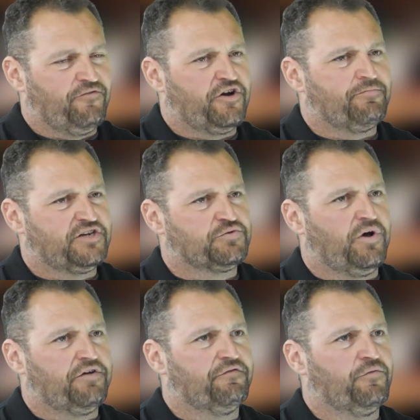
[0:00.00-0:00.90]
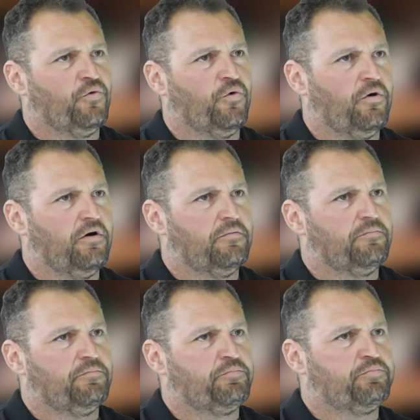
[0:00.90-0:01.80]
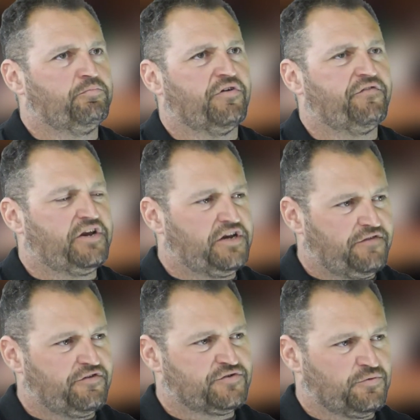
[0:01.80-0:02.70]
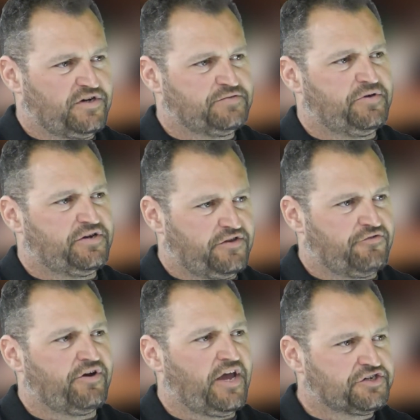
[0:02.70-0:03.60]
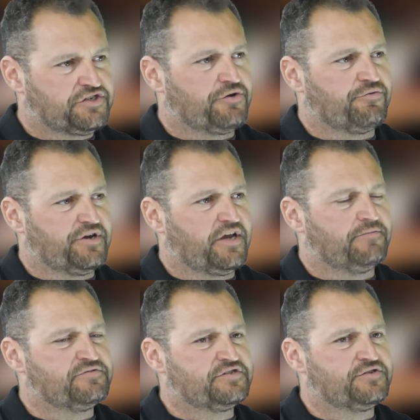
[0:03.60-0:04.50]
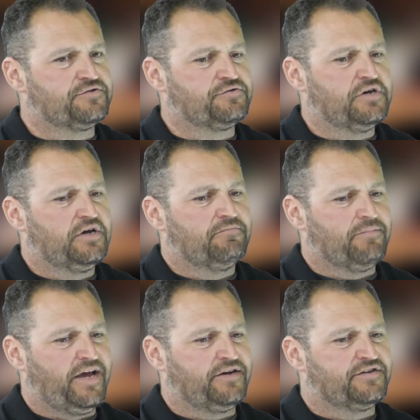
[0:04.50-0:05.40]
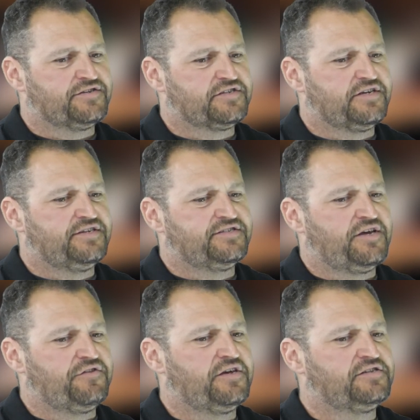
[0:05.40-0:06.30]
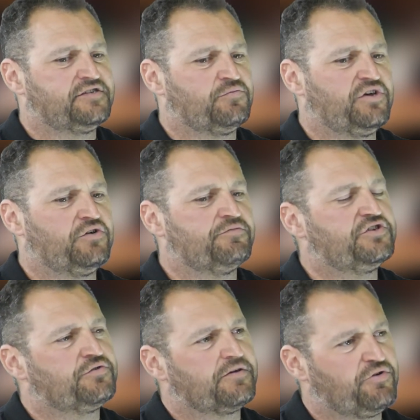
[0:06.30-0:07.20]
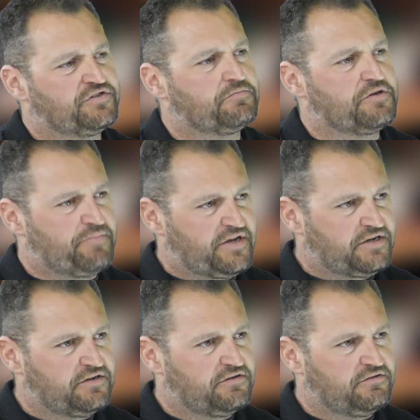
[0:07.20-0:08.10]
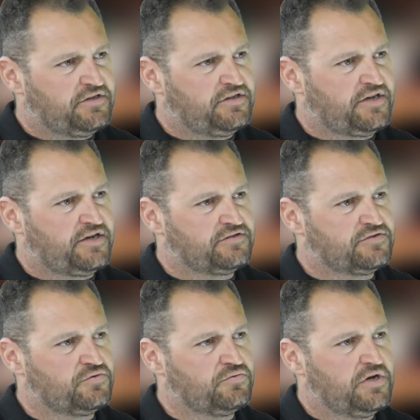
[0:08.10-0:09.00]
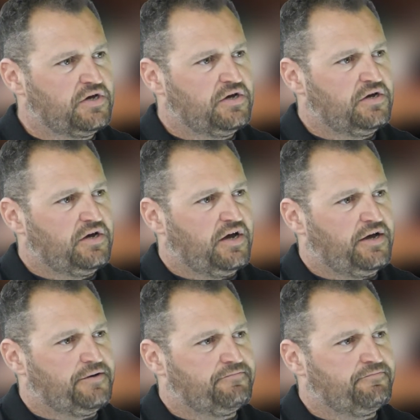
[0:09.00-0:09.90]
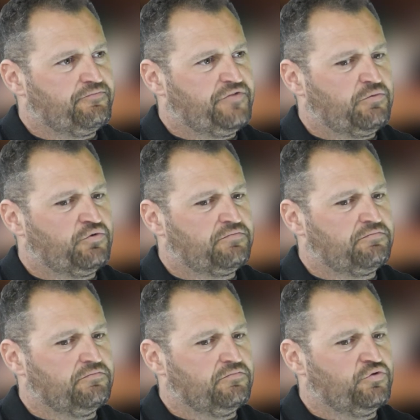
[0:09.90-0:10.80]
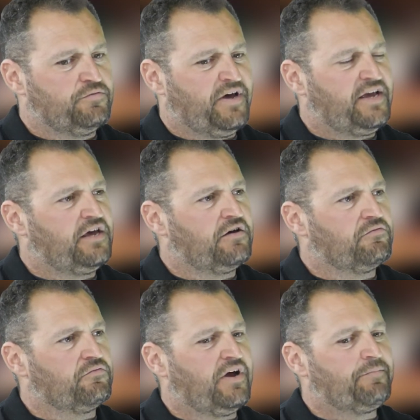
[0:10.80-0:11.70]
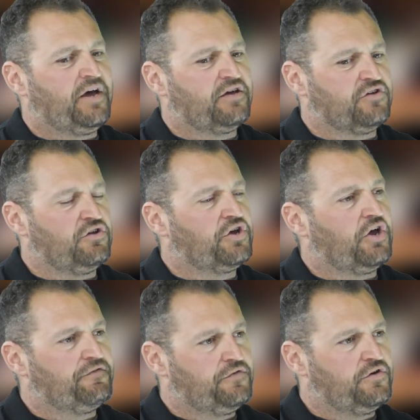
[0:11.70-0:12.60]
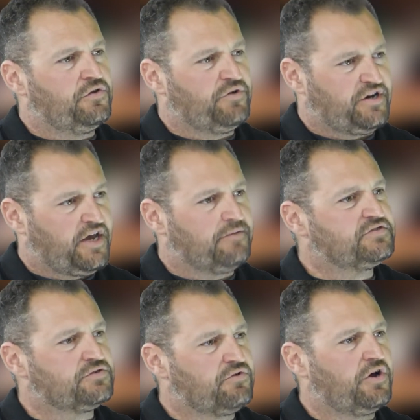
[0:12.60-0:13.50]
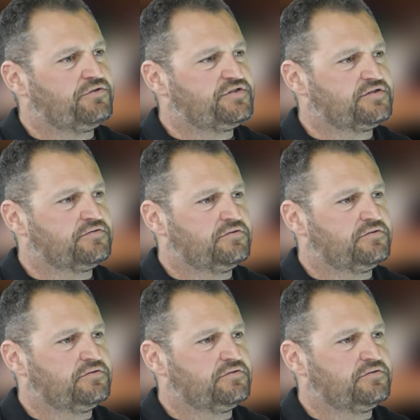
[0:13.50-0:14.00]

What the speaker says: very much one for preventative is always better than reactionary when it comes to maintenance. Is there things that we could be doing possibly better in the council that would make our ratepayer dollar go further when it comes to roads?